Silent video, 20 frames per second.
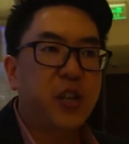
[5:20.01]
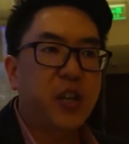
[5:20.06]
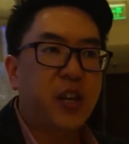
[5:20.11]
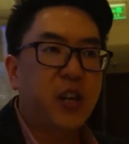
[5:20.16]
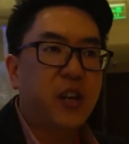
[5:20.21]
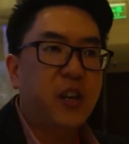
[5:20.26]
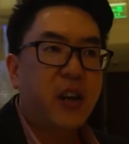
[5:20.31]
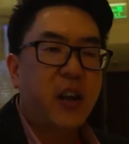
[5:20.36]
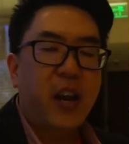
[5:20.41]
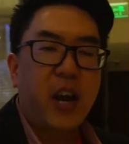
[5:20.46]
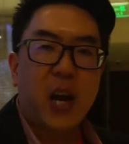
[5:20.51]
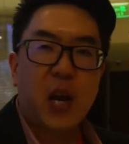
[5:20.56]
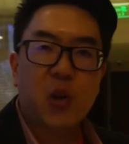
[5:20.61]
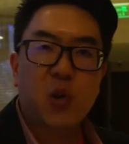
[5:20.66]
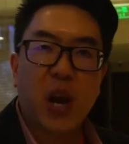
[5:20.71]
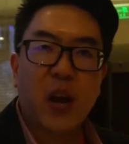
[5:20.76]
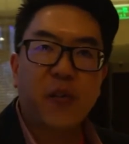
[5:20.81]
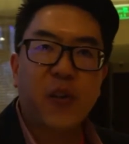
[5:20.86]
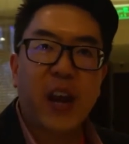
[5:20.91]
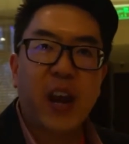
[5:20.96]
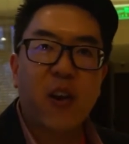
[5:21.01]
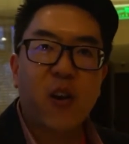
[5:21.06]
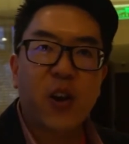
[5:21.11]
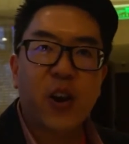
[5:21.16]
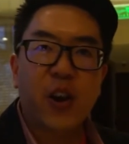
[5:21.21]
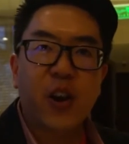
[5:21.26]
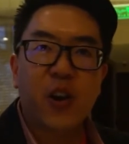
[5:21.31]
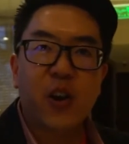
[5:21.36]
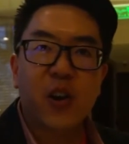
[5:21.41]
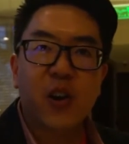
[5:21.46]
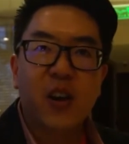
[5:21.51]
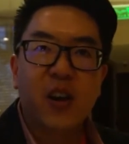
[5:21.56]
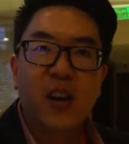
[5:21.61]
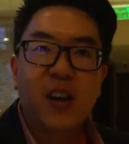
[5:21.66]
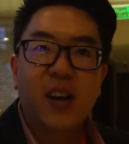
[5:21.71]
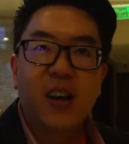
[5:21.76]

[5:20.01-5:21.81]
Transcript: the aircraft carrier